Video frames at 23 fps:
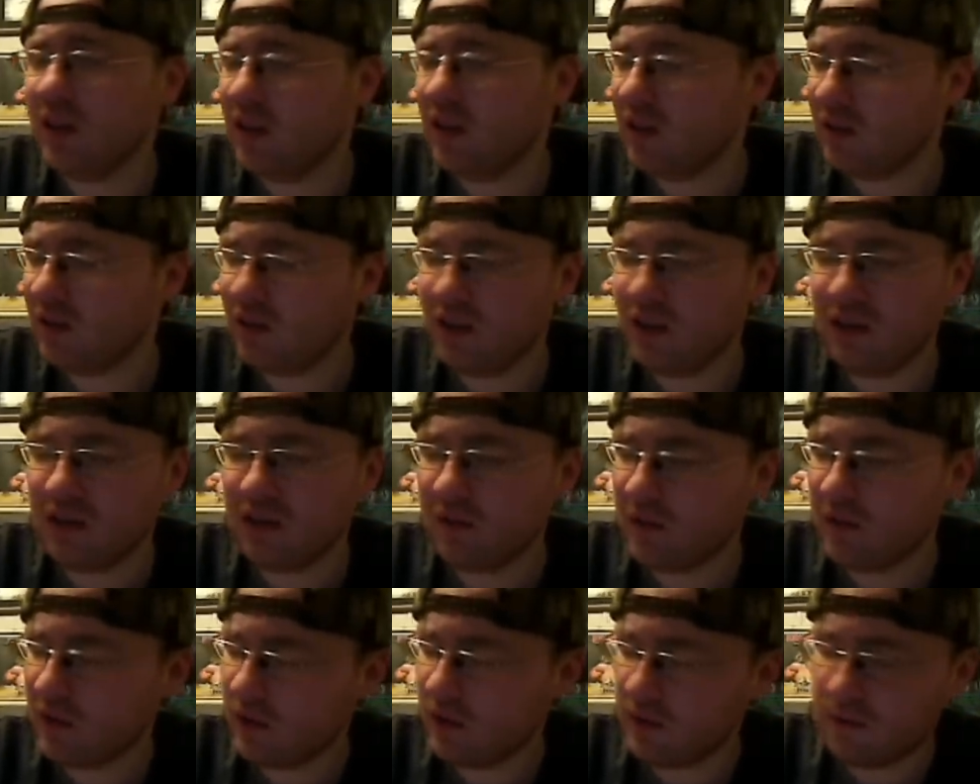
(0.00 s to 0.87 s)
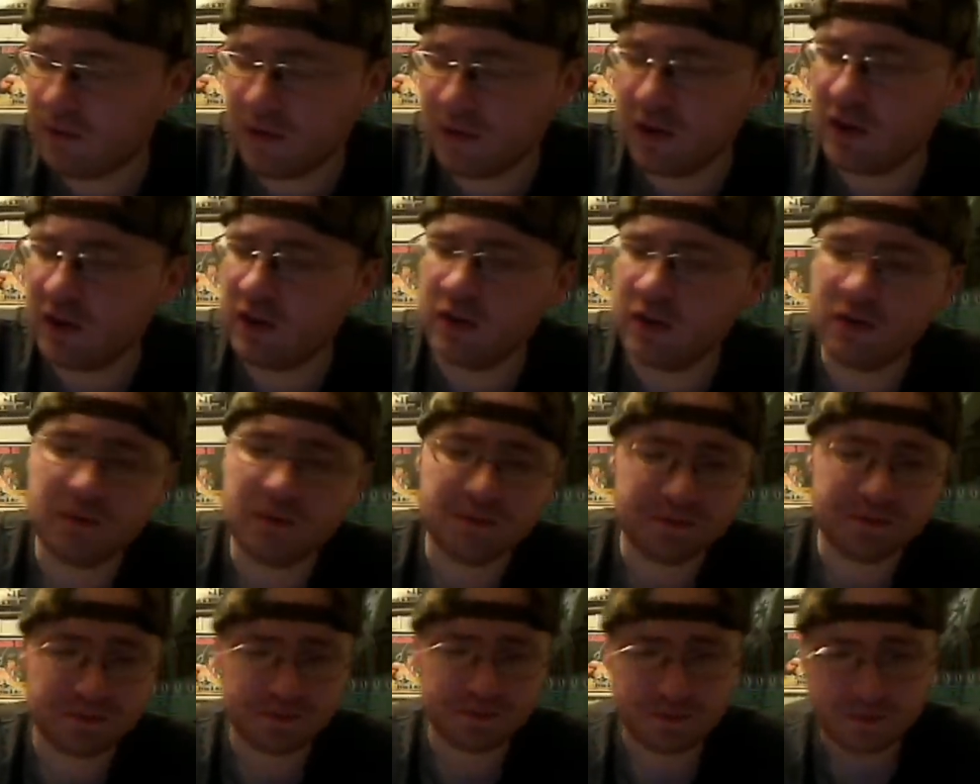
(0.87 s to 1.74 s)
he does, he's a very fun
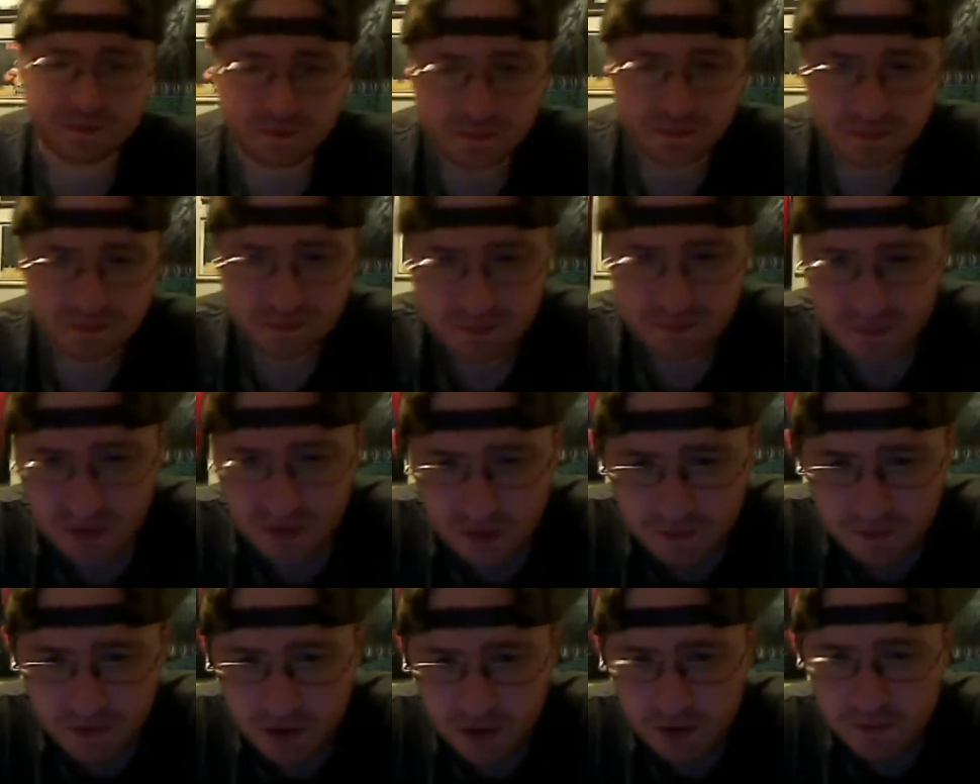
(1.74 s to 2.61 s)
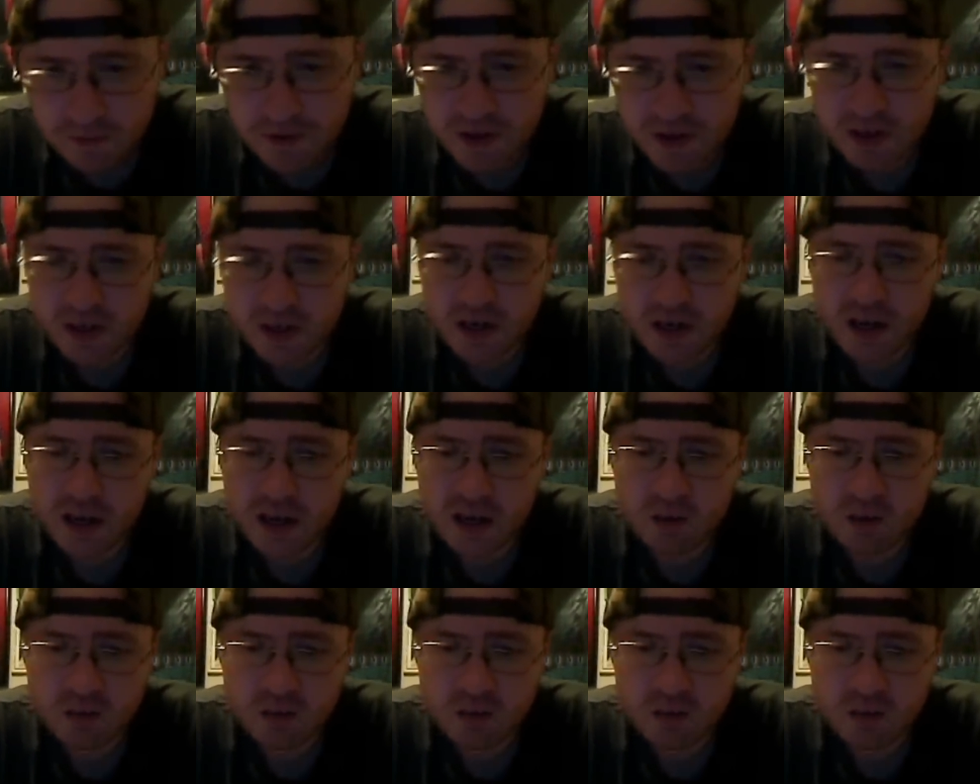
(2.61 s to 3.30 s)
very fun guy.